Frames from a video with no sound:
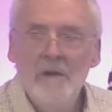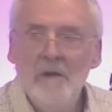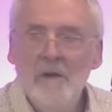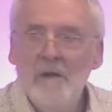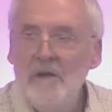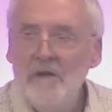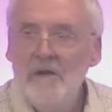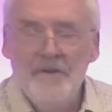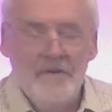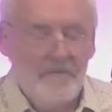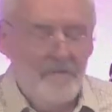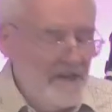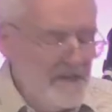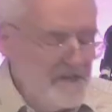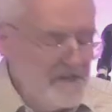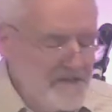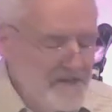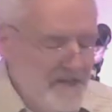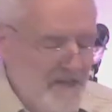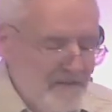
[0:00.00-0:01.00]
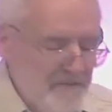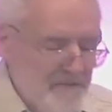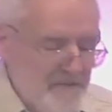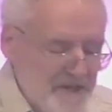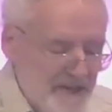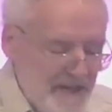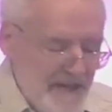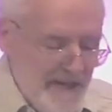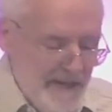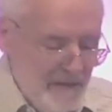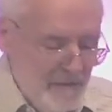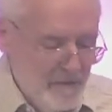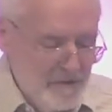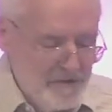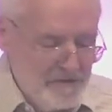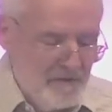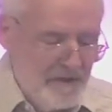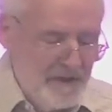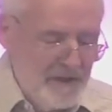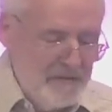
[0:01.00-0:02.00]
The reason I'm saying it was
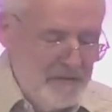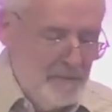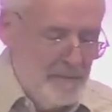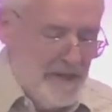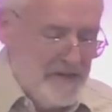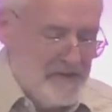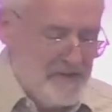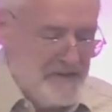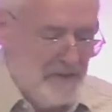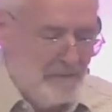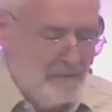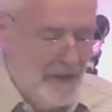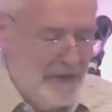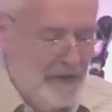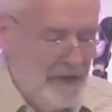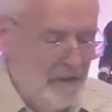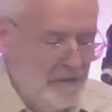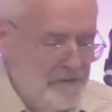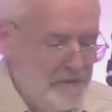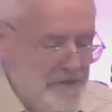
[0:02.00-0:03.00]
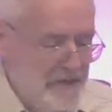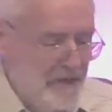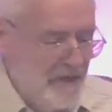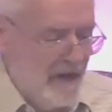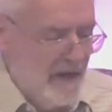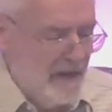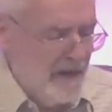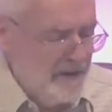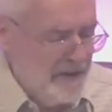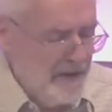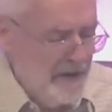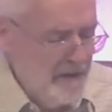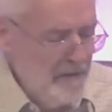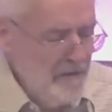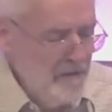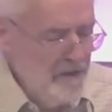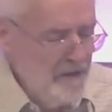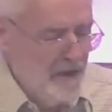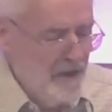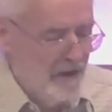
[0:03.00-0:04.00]
written by someone who's known
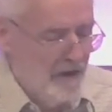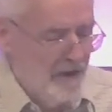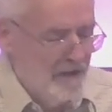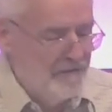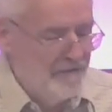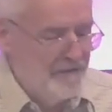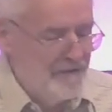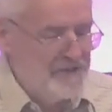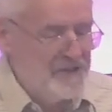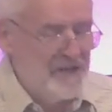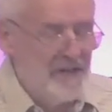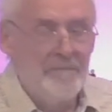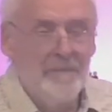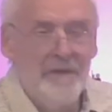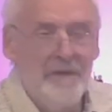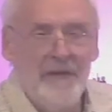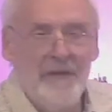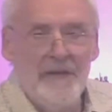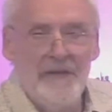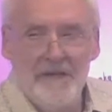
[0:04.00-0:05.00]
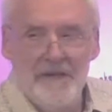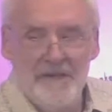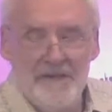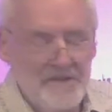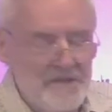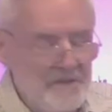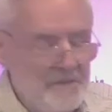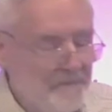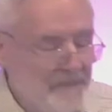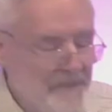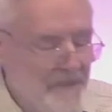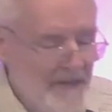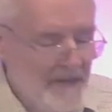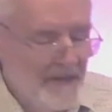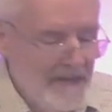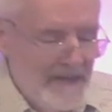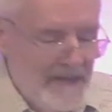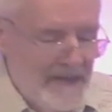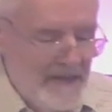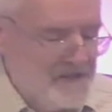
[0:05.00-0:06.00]
God for some years
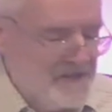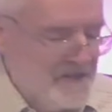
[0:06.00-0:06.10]
is that